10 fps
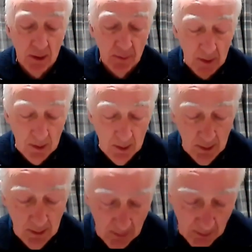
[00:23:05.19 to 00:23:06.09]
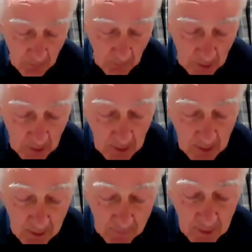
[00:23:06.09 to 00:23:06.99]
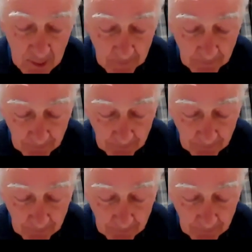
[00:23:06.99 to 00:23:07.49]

enemy, we share his fate.